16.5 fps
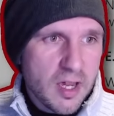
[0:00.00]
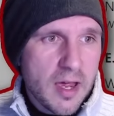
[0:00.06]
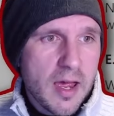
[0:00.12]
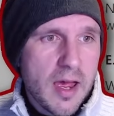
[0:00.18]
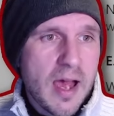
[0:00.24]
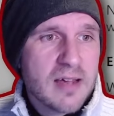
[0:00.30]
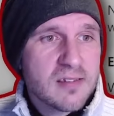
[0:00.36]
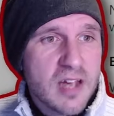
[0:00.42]

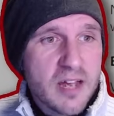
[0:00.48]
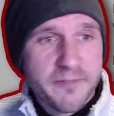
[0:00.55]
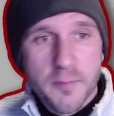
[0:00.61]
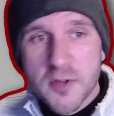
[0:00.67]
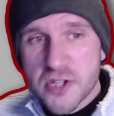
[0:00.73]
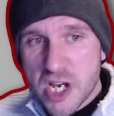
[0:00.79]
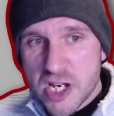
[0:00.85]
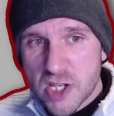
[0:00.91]
Aside from
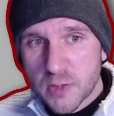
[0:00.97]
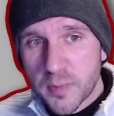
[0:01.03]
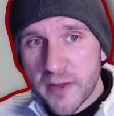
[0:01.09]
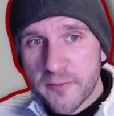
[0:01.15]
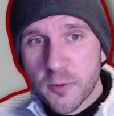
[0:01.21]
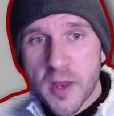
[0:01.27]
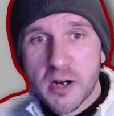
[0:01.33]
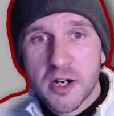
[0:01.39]
the changes
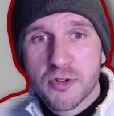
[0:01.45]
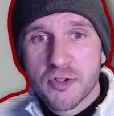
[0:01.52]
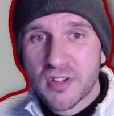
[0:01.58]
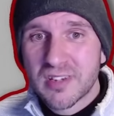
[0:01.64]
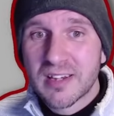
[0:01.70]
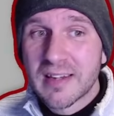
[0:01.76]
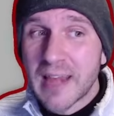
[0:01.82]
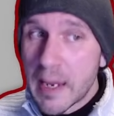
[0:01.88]
above, we are
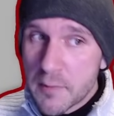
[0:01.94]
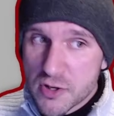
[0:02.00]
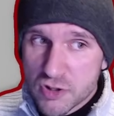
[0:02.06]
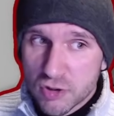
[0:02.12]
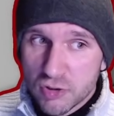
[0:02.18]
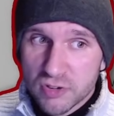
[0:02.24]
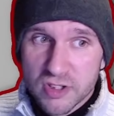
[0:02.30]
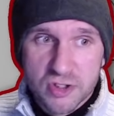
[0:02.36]
addressing game
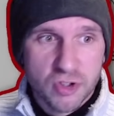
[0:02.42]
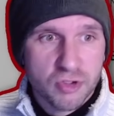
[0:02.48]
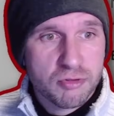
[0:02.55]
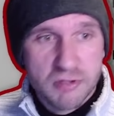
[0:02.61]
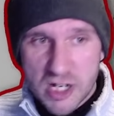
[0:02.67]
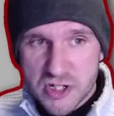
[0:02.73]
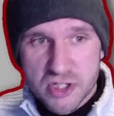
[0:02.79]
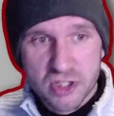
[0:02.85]
issues such as
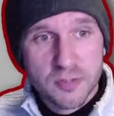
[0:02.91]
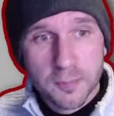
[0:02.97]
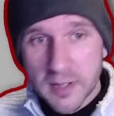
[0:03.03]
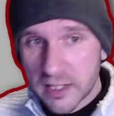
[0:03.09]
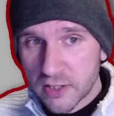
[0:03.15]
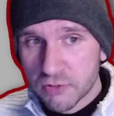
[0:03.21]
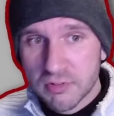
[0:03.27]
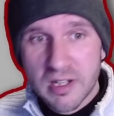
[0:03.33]
crashes,
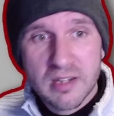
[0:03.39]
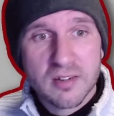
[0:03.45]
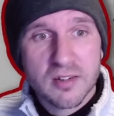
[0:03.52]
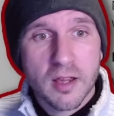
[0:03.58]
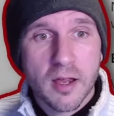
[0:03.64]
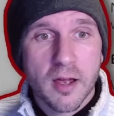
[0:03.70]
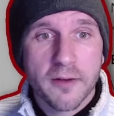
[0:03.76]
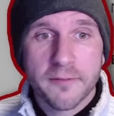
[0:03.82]
blank screens,
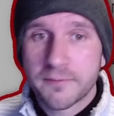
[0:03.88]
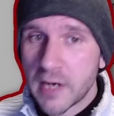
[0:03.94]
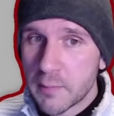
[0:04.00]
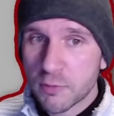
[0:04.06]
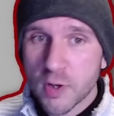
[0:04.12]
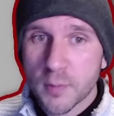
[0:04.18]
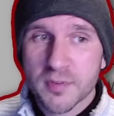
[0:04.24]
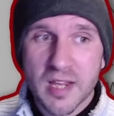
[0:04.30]

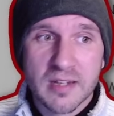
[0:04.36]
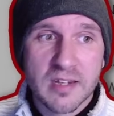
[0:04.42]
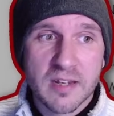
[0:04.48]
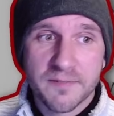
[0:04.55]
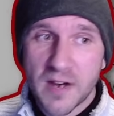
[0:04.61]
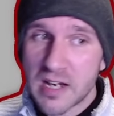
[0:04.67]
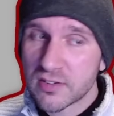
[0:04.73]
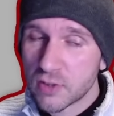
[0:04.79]
frame drops, and
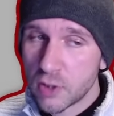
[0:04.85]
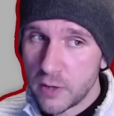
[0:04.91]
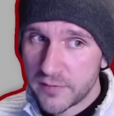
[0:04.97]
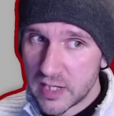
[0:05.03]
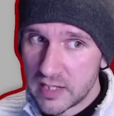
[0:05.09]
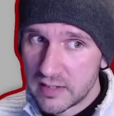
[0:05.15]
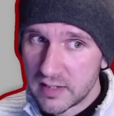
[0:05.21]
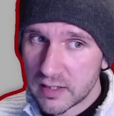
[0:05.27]
device
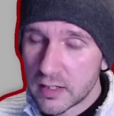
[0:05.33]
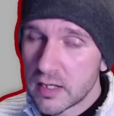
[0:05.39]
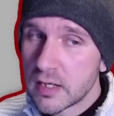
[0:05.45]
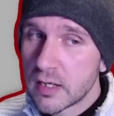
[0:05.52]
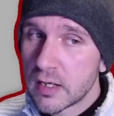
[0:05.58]
overheating.